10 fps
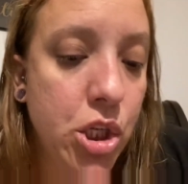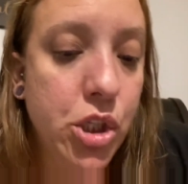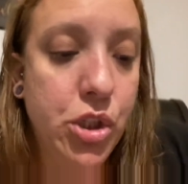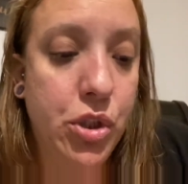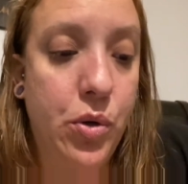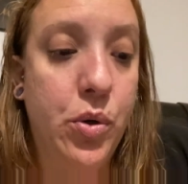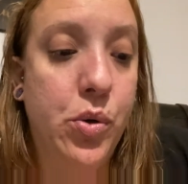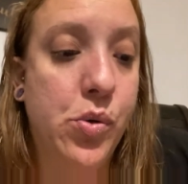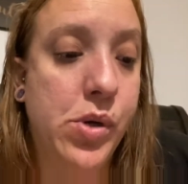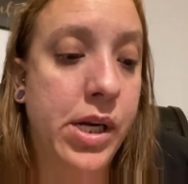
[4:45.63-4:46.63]

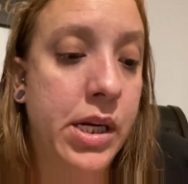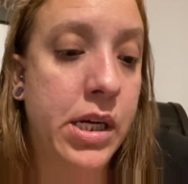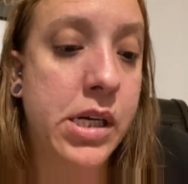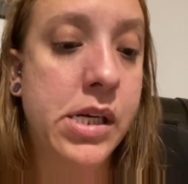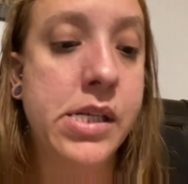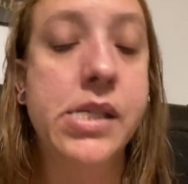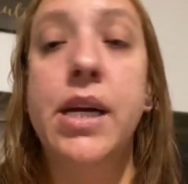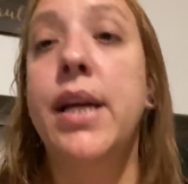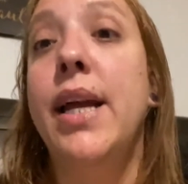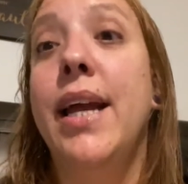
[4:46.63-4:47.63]
So
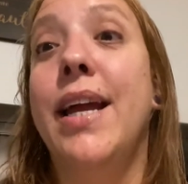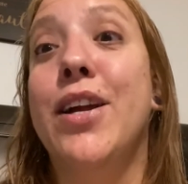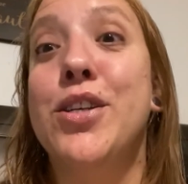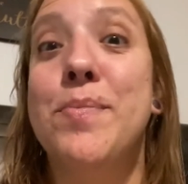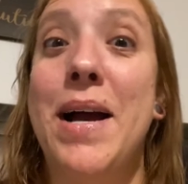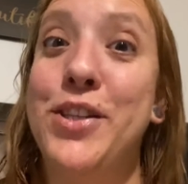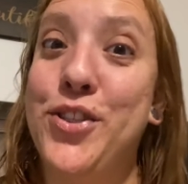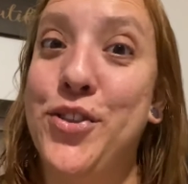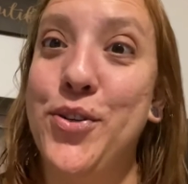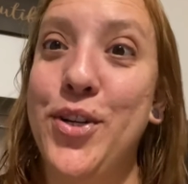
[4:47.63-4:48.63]
here's my
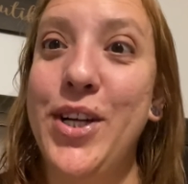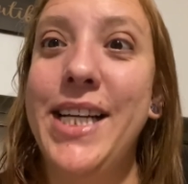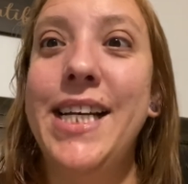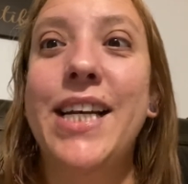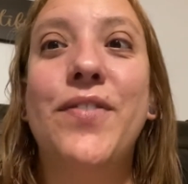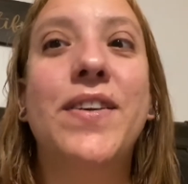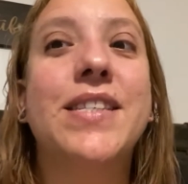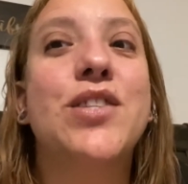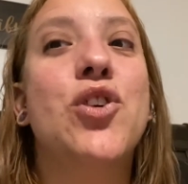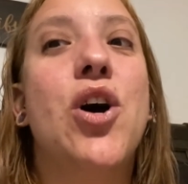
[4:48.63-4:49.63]
story. If
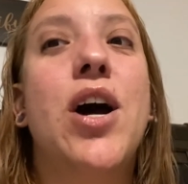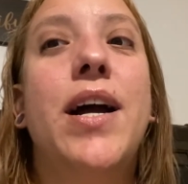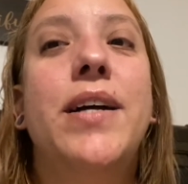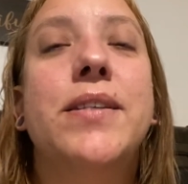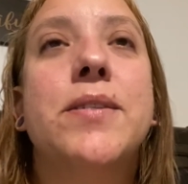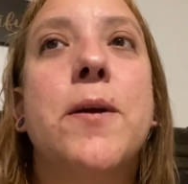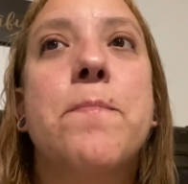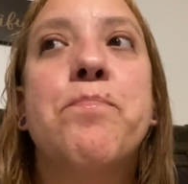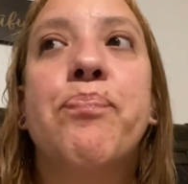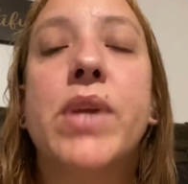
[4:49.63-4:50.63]
it's not
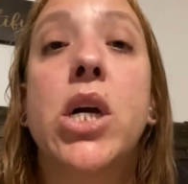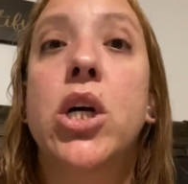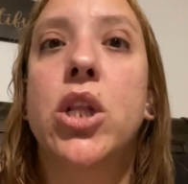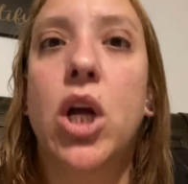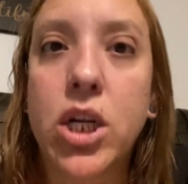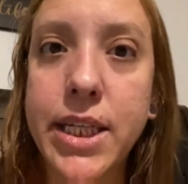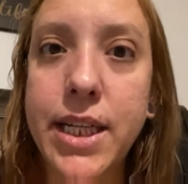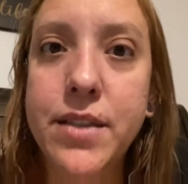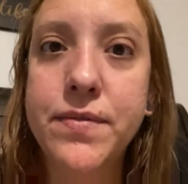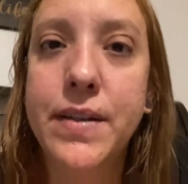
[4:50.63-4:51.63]
long
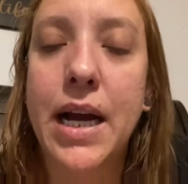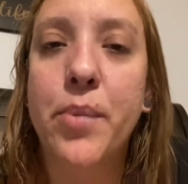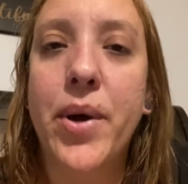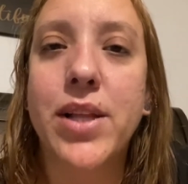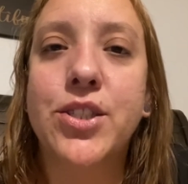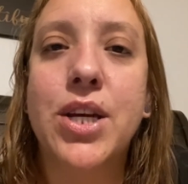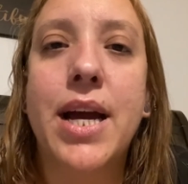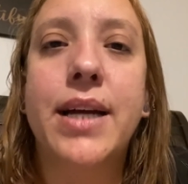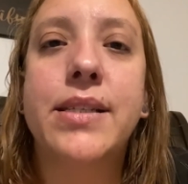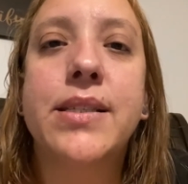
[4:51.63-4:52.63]
enough, I
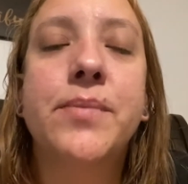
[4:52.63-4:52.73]
apologize.